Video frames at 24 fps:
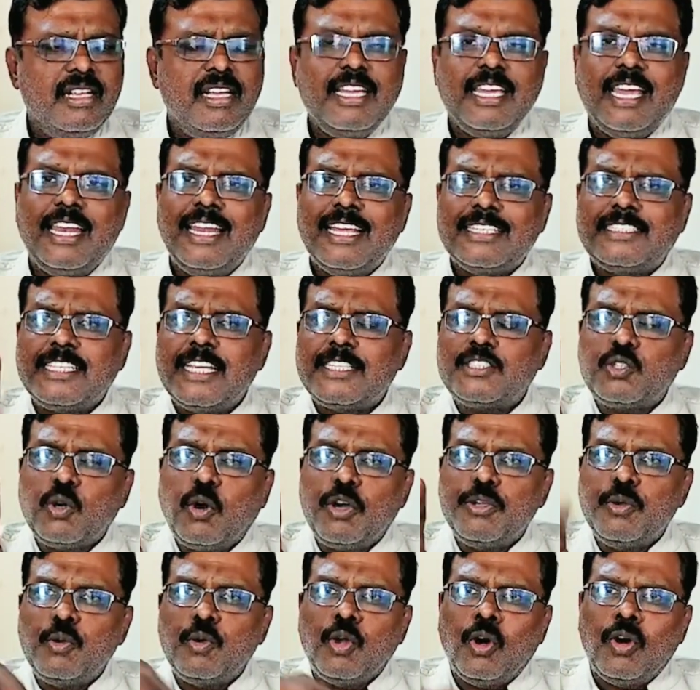
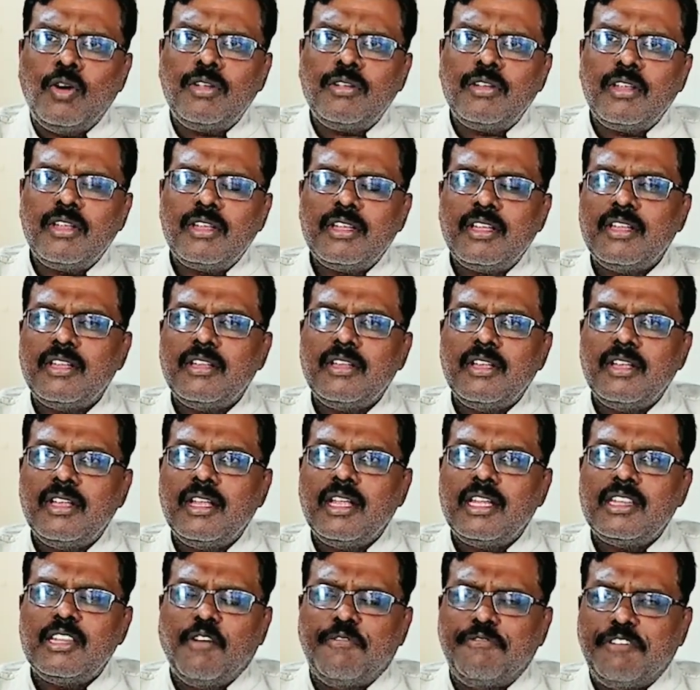NSSO,
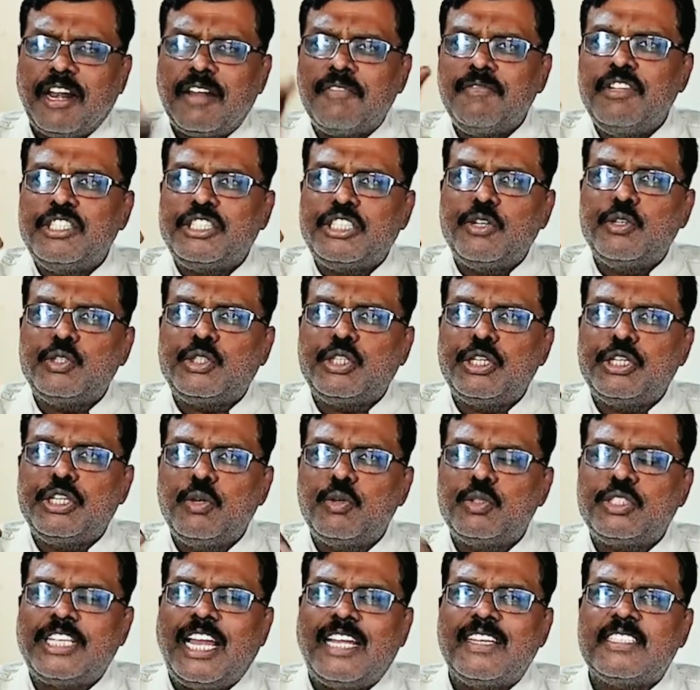the firm which used to
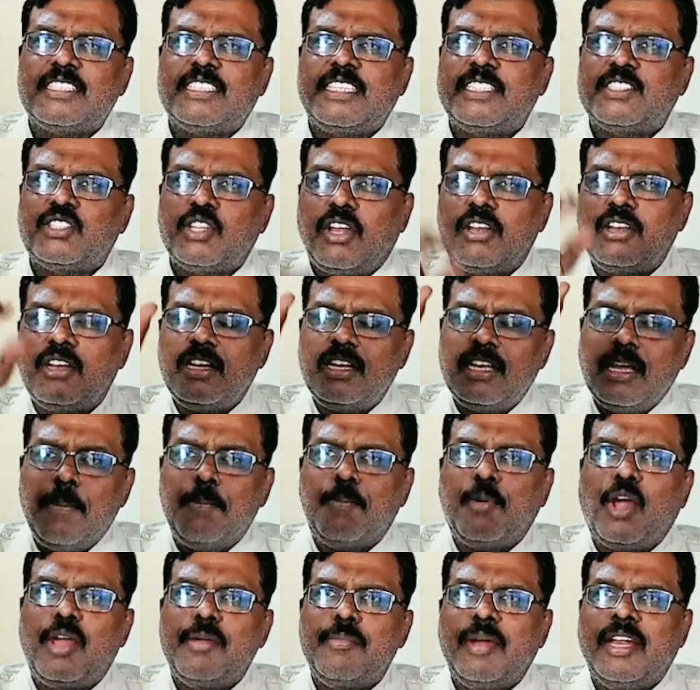give statistics on
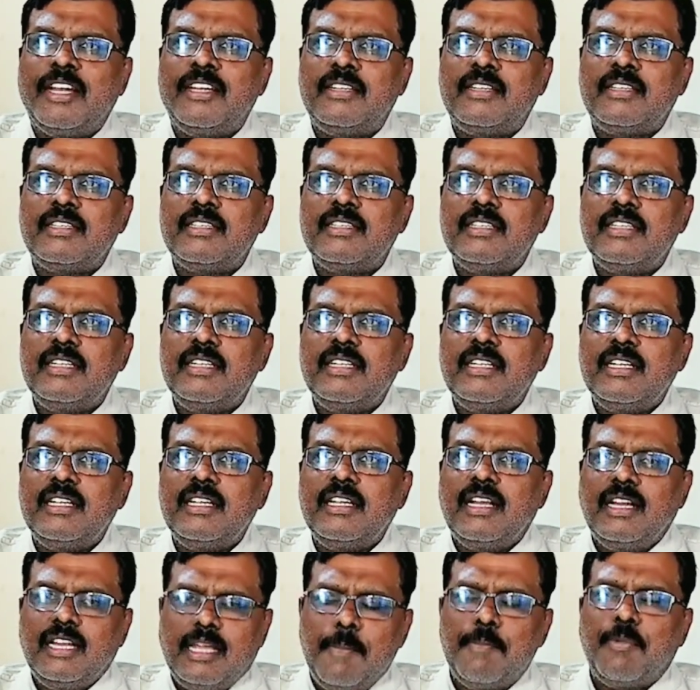employment
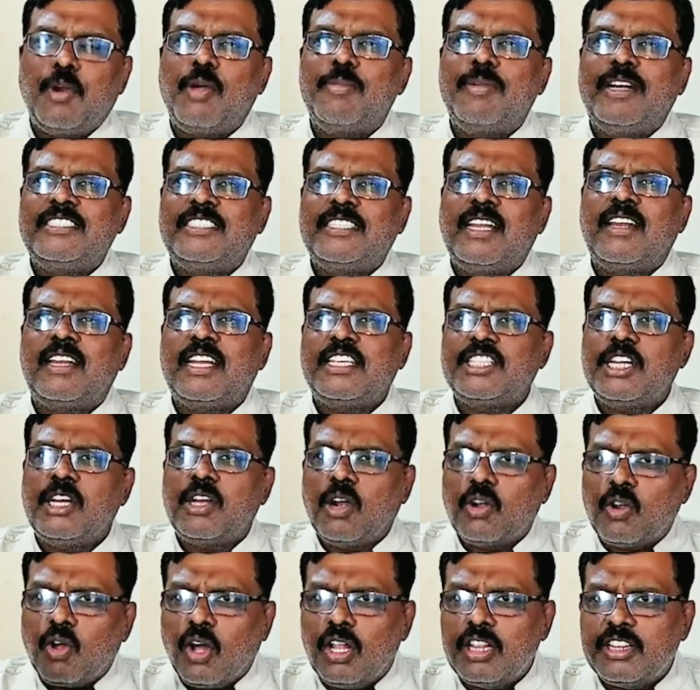generation
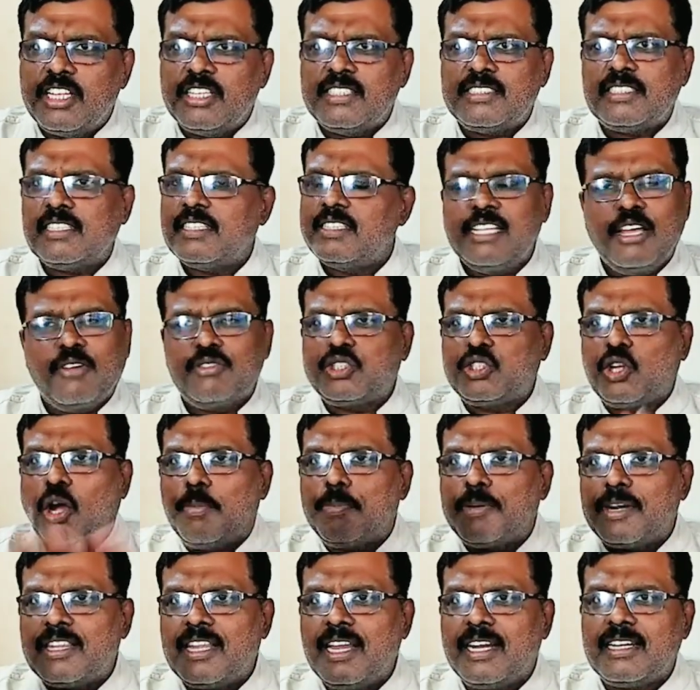and all this, they have
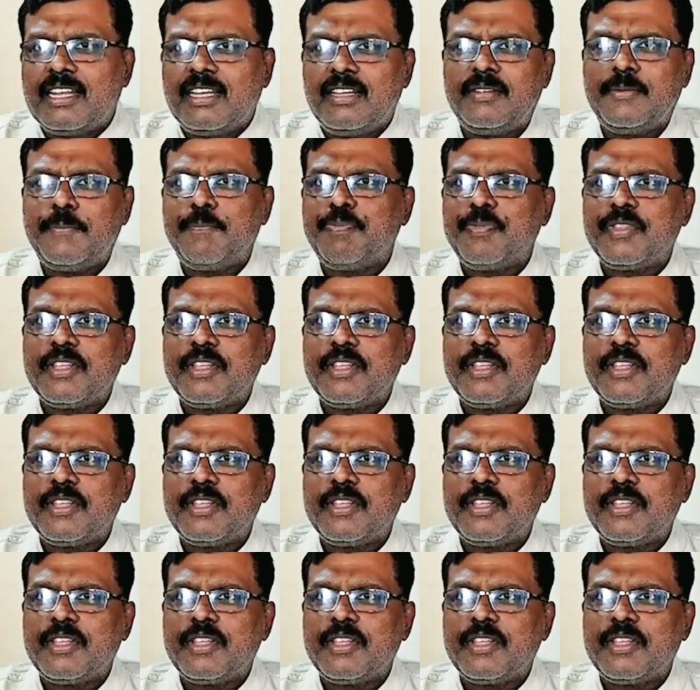stopped data.